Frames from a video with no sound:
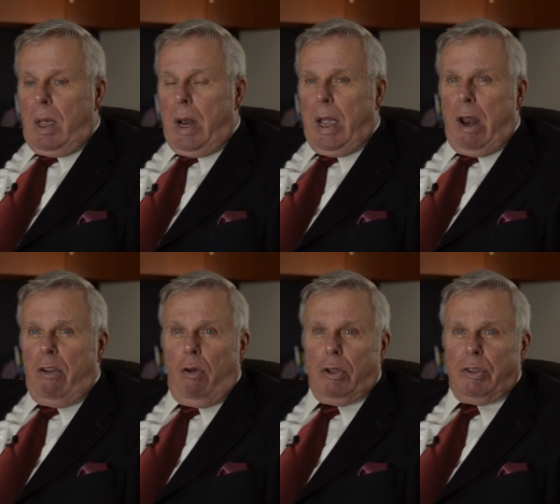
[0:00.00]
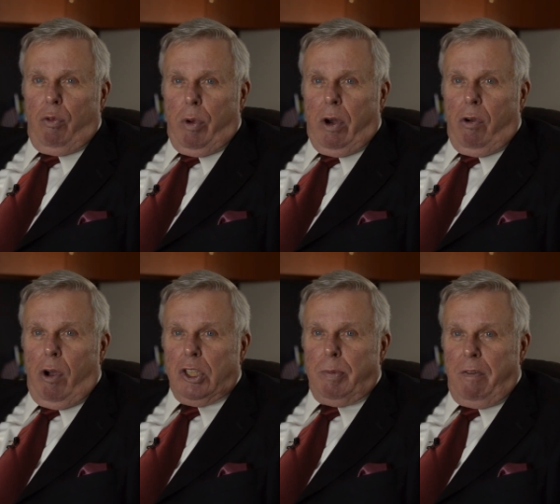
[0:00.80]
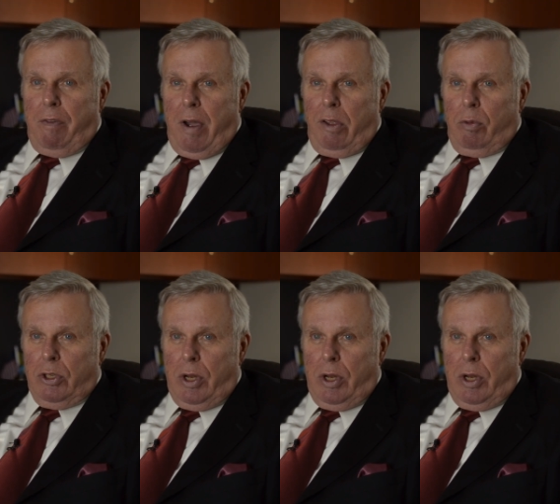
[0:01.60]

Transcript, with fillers: And I got a notice in the Red Cross my father was